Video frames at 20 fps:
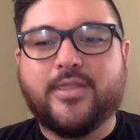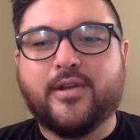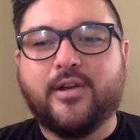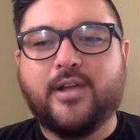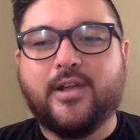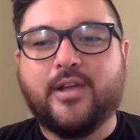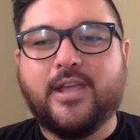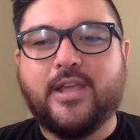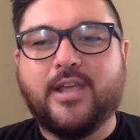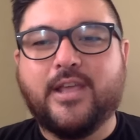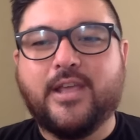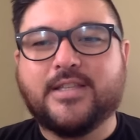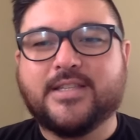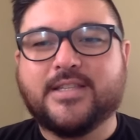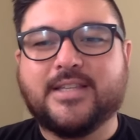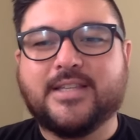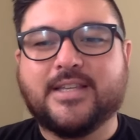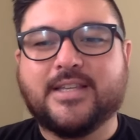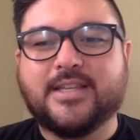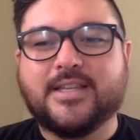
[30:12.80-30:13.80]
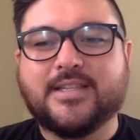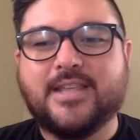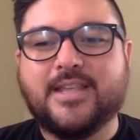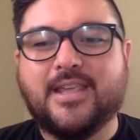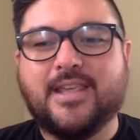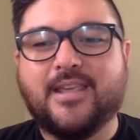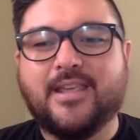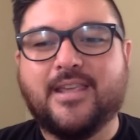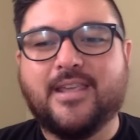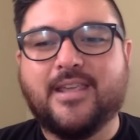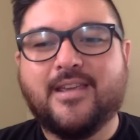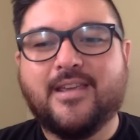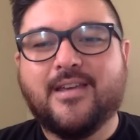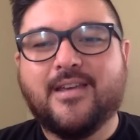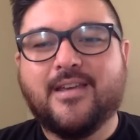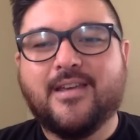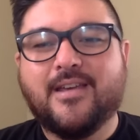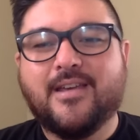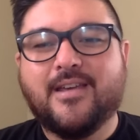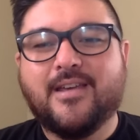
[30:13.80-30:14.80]
30 to 60
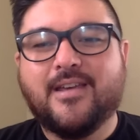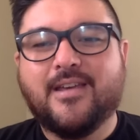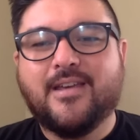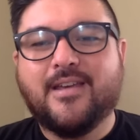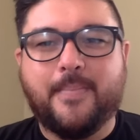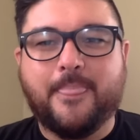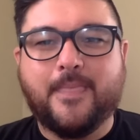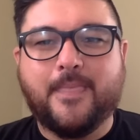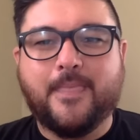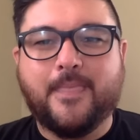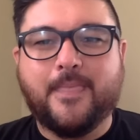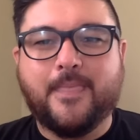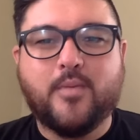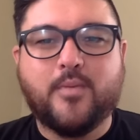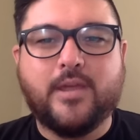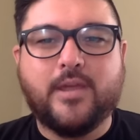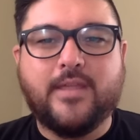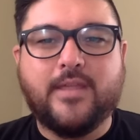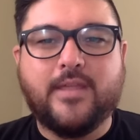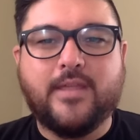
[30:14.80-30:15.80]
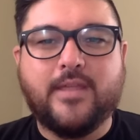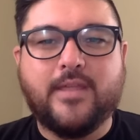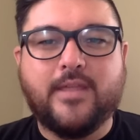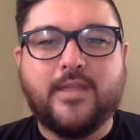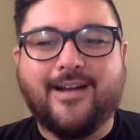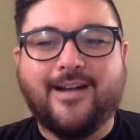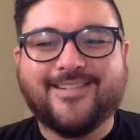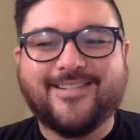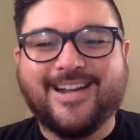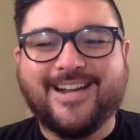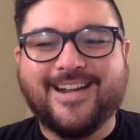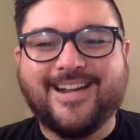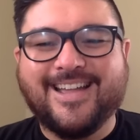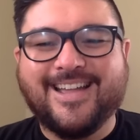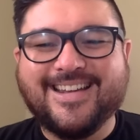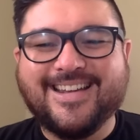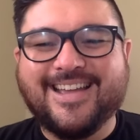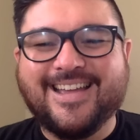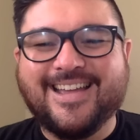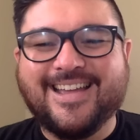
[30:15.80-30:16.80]
who breathe air,
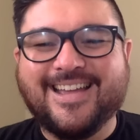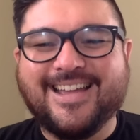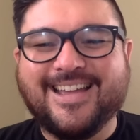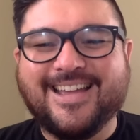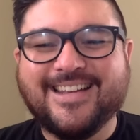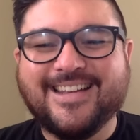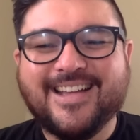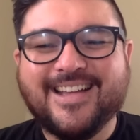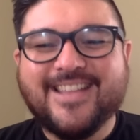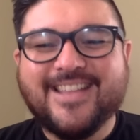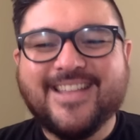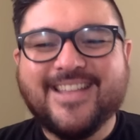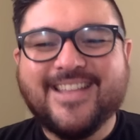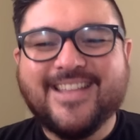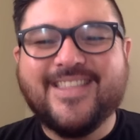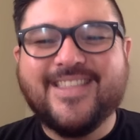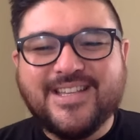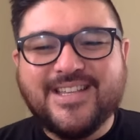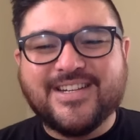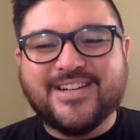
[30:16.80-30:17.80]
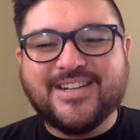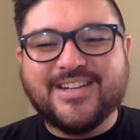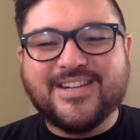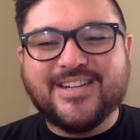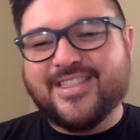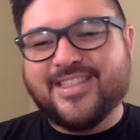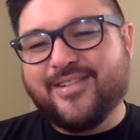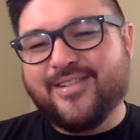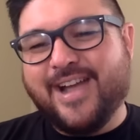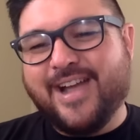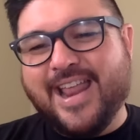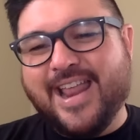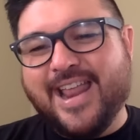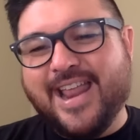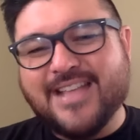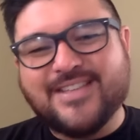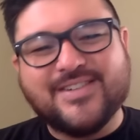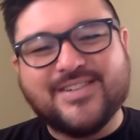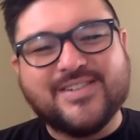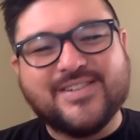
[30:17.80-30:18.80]
right? And no, these are not the
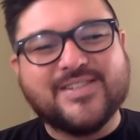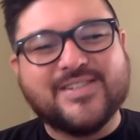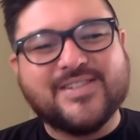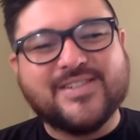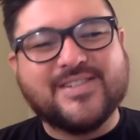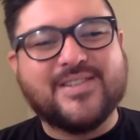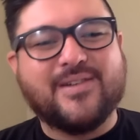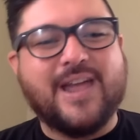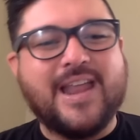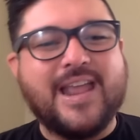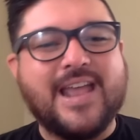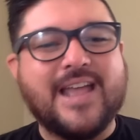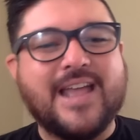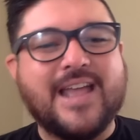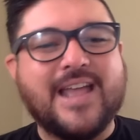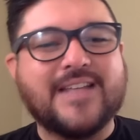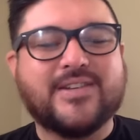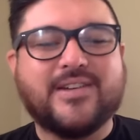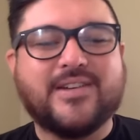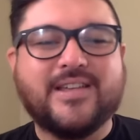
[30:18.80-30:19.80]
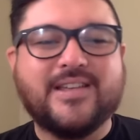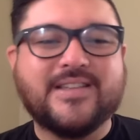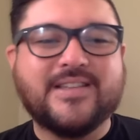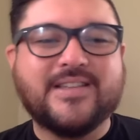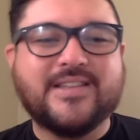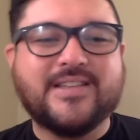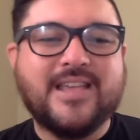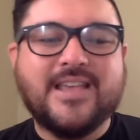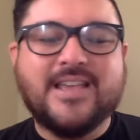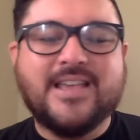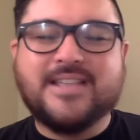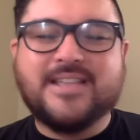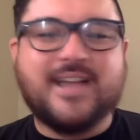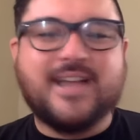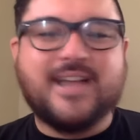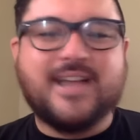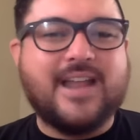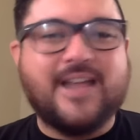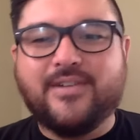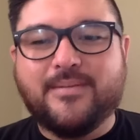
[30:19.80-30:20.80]
right answers. The right answer is
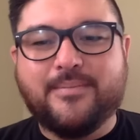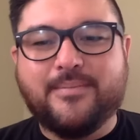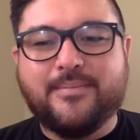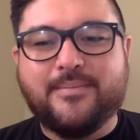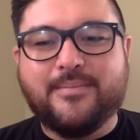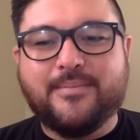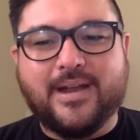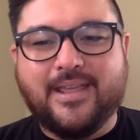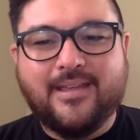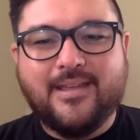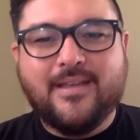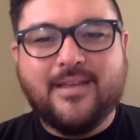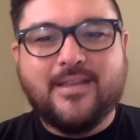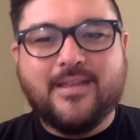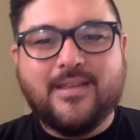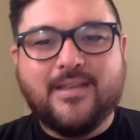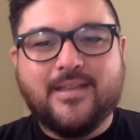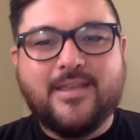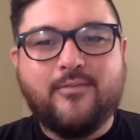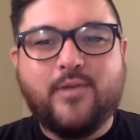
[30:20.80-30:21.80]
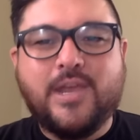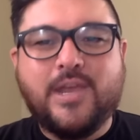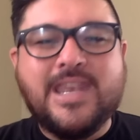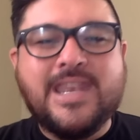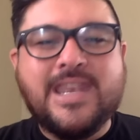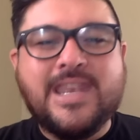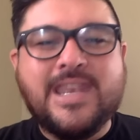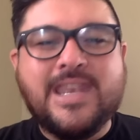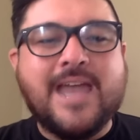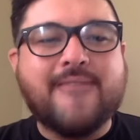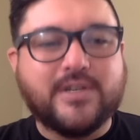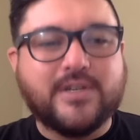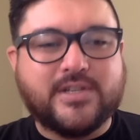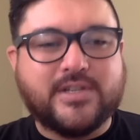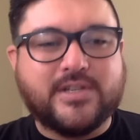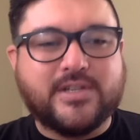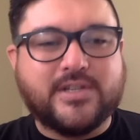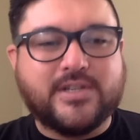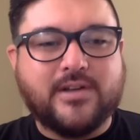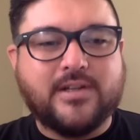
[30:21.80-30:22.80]
it's not everybody. We
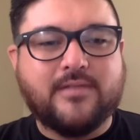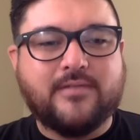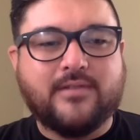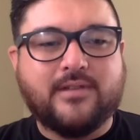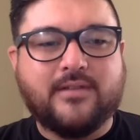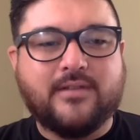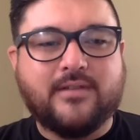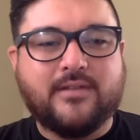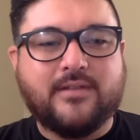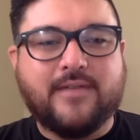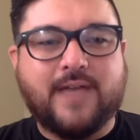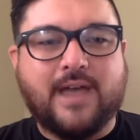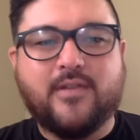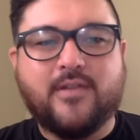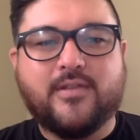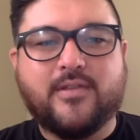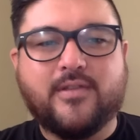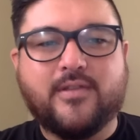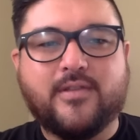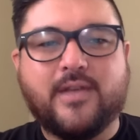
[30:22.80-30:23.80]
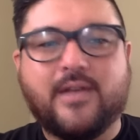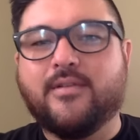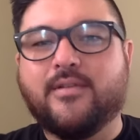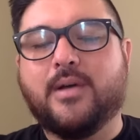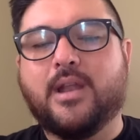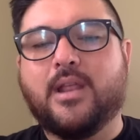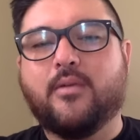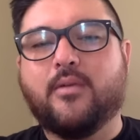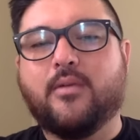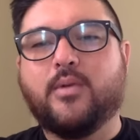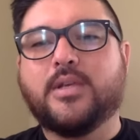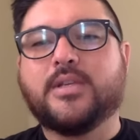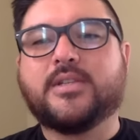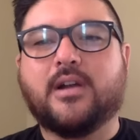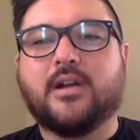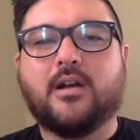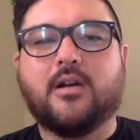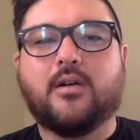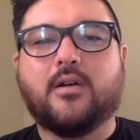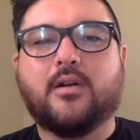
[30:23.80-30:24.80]
never start delivering value to everybody. We
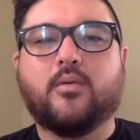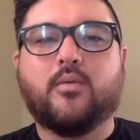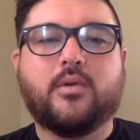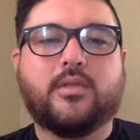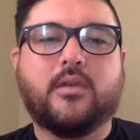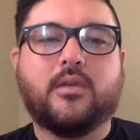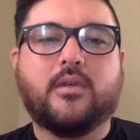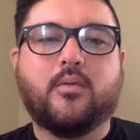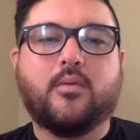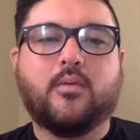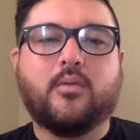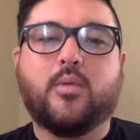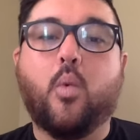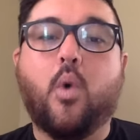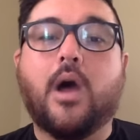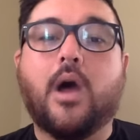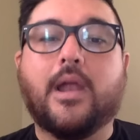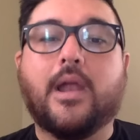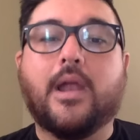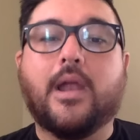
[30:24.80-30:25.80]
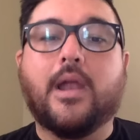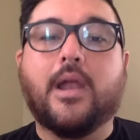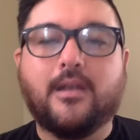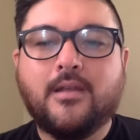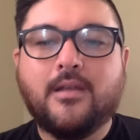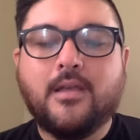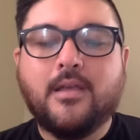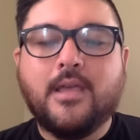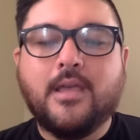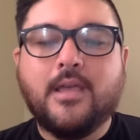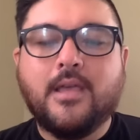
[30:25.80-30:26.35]
start with one.